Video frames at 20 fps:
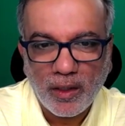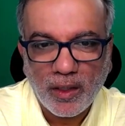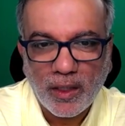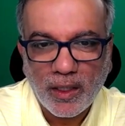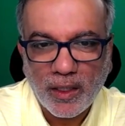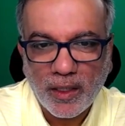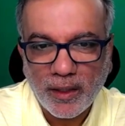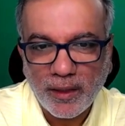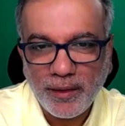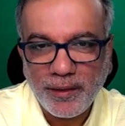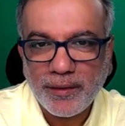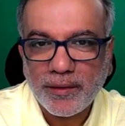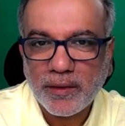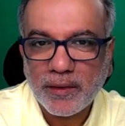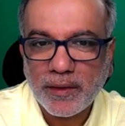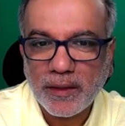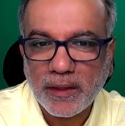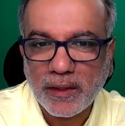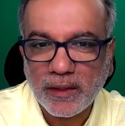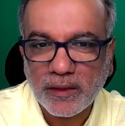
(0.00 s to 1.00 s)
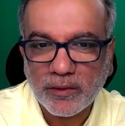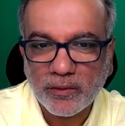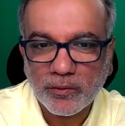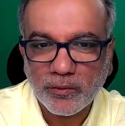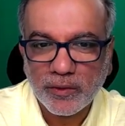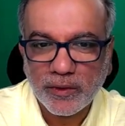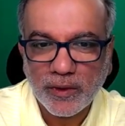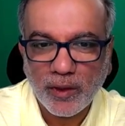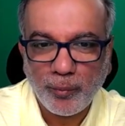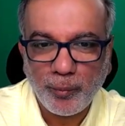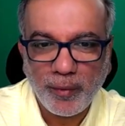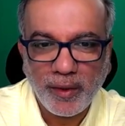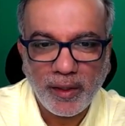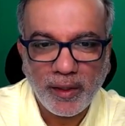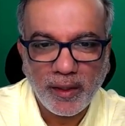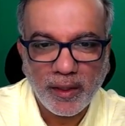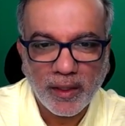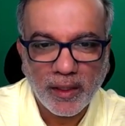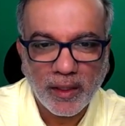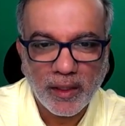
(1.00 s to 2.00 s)
are interested in social
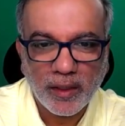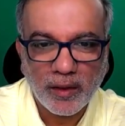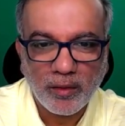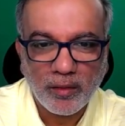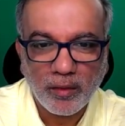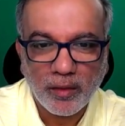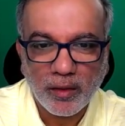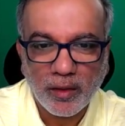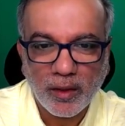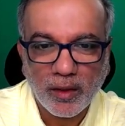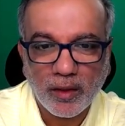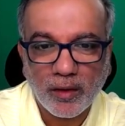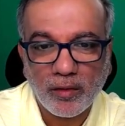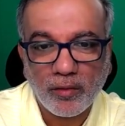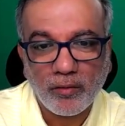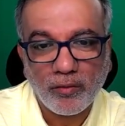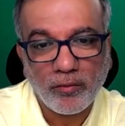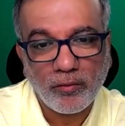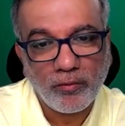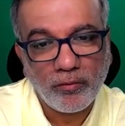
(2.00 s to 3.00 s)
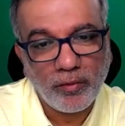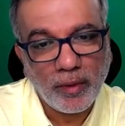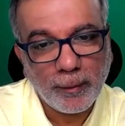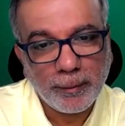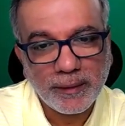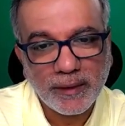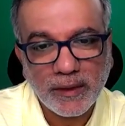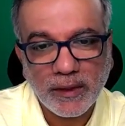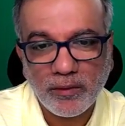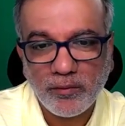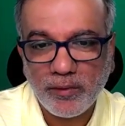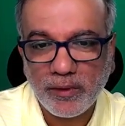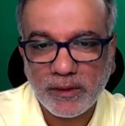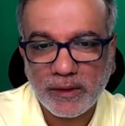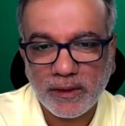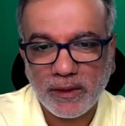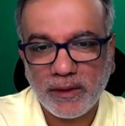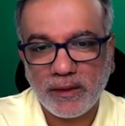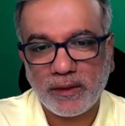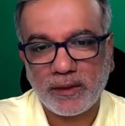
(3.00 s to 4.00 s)
media, web
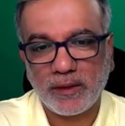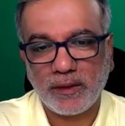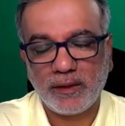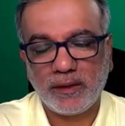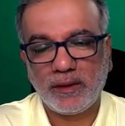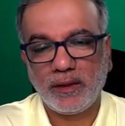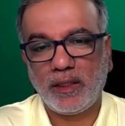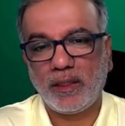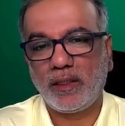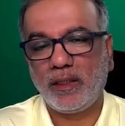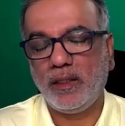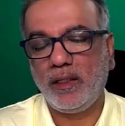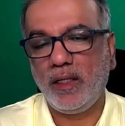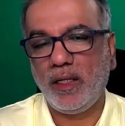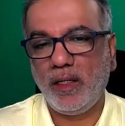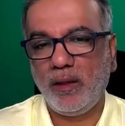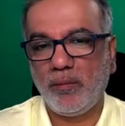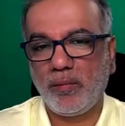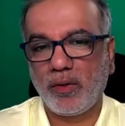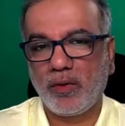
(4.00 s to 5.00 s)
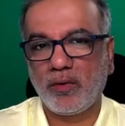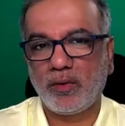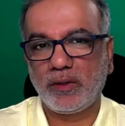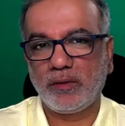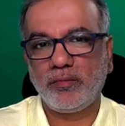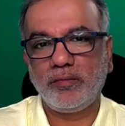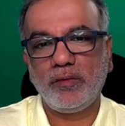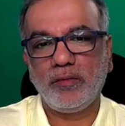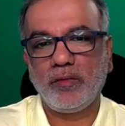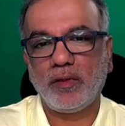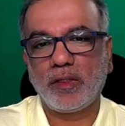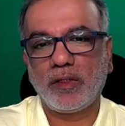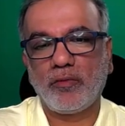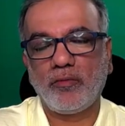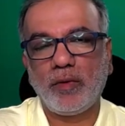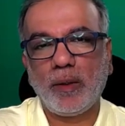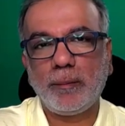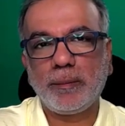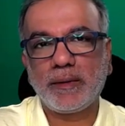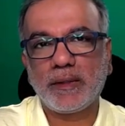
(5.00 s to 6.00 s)
services, certainly, because if you've got a
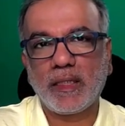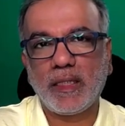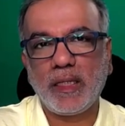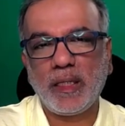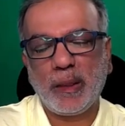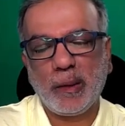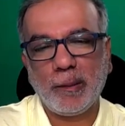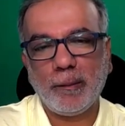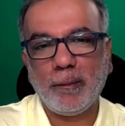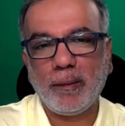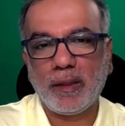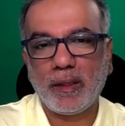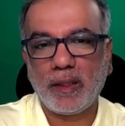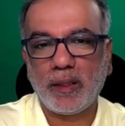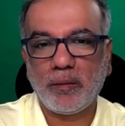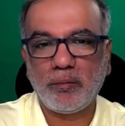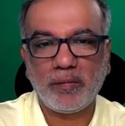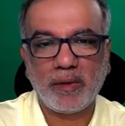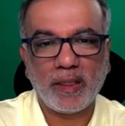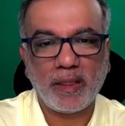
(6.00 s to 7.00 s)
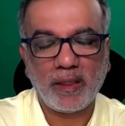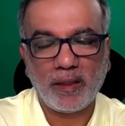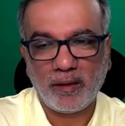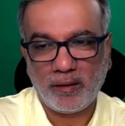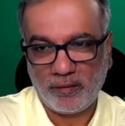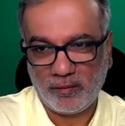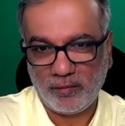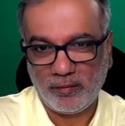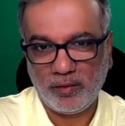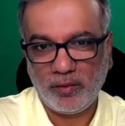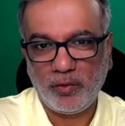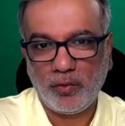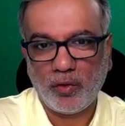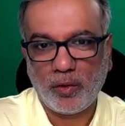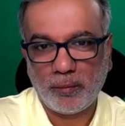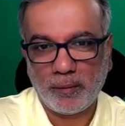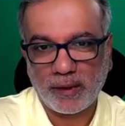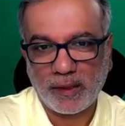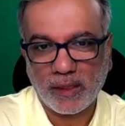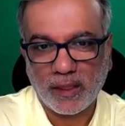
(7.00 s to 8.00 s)
website, then you are
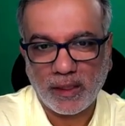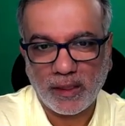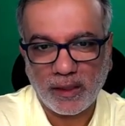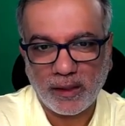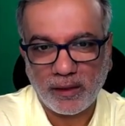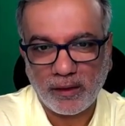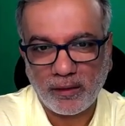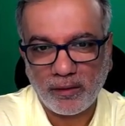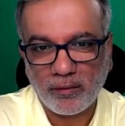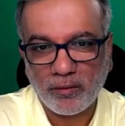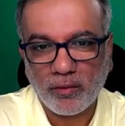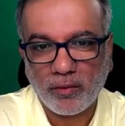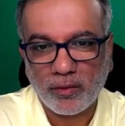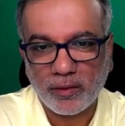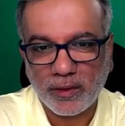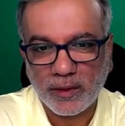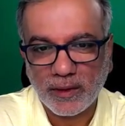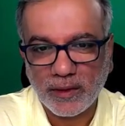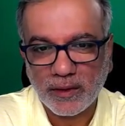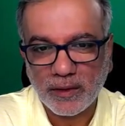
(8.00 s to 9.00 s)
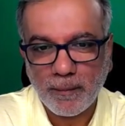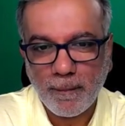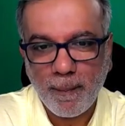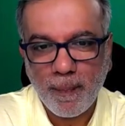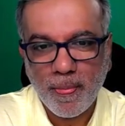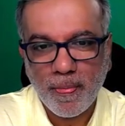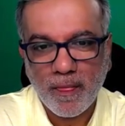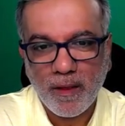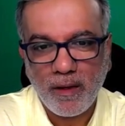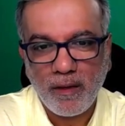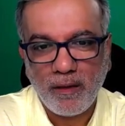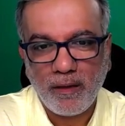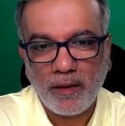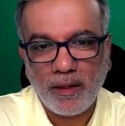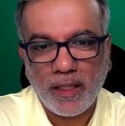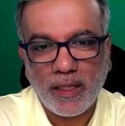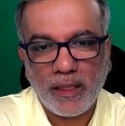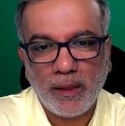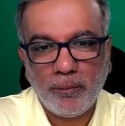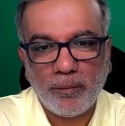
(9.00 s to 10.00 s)
my target audience.
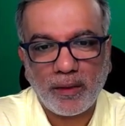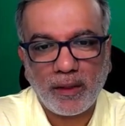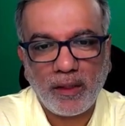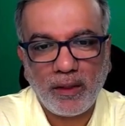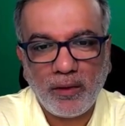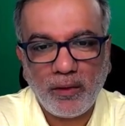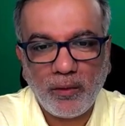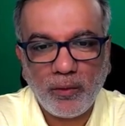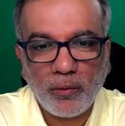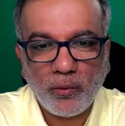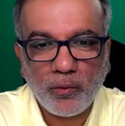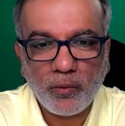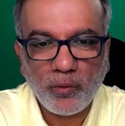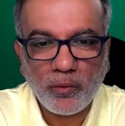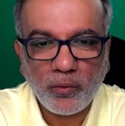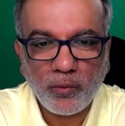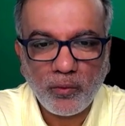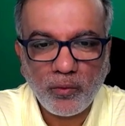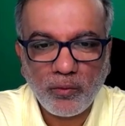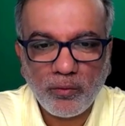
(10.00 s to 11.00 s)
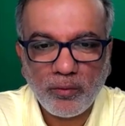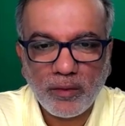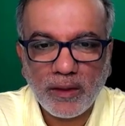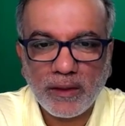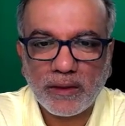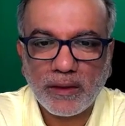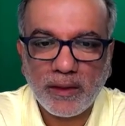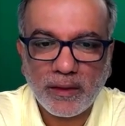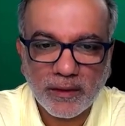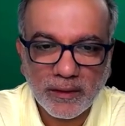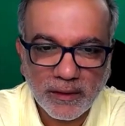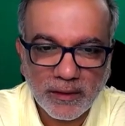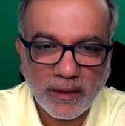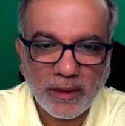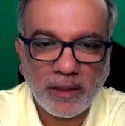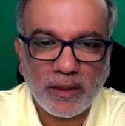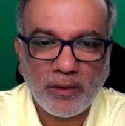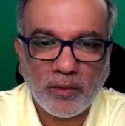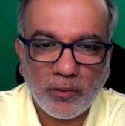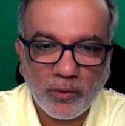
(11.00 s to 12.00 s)
Anybody who is interested
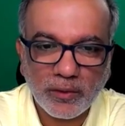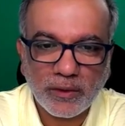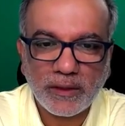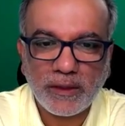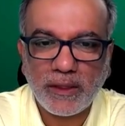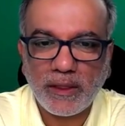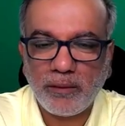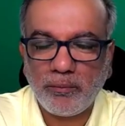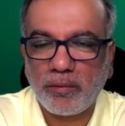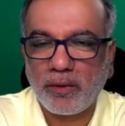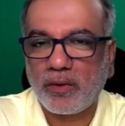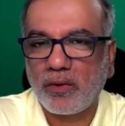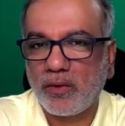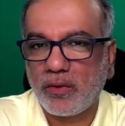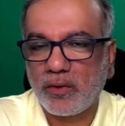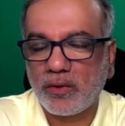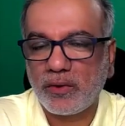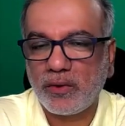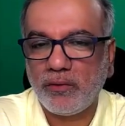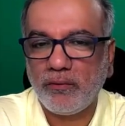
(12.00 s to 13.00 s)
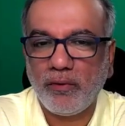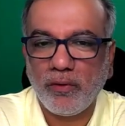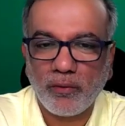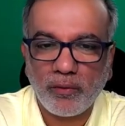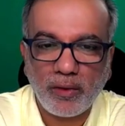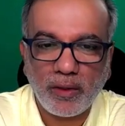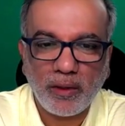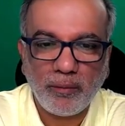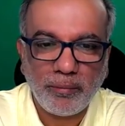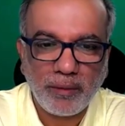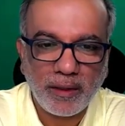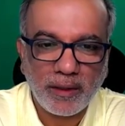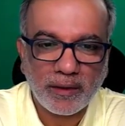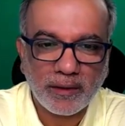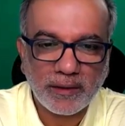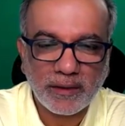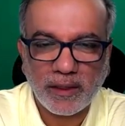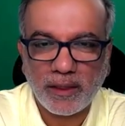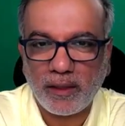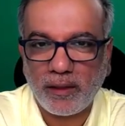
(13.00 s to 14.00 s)
in hosting, because you will only be
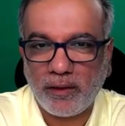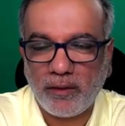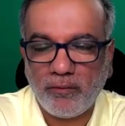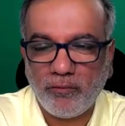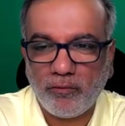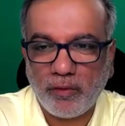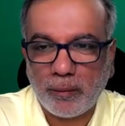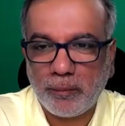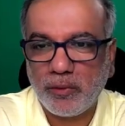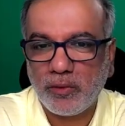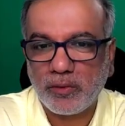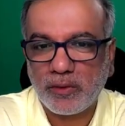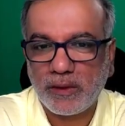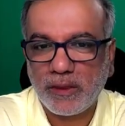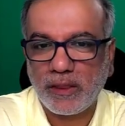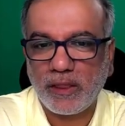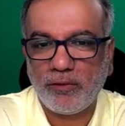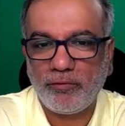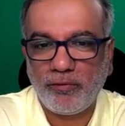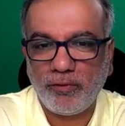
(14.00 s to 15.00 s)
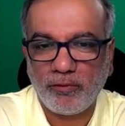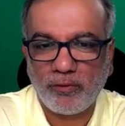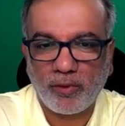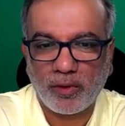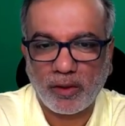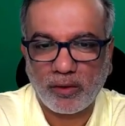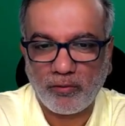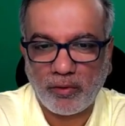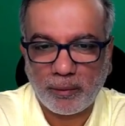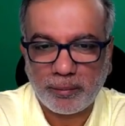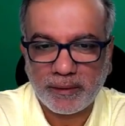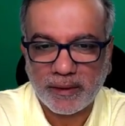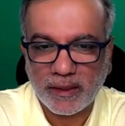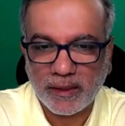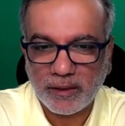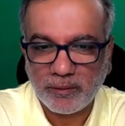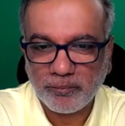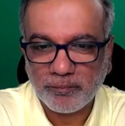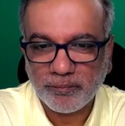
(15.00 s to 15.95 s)
interested in web hosting if you've got a website.